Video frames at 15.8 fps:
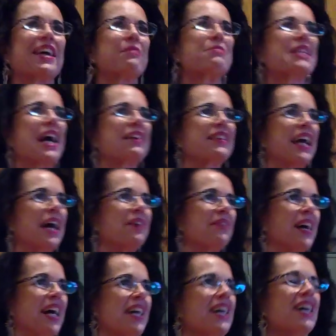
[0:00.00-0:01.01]
comes out
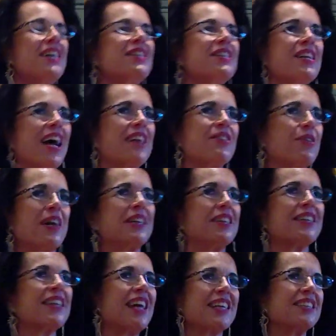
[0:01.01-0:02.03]
that way? Do I
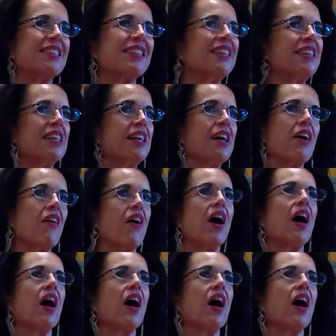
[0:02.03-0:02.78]
look like a CEO?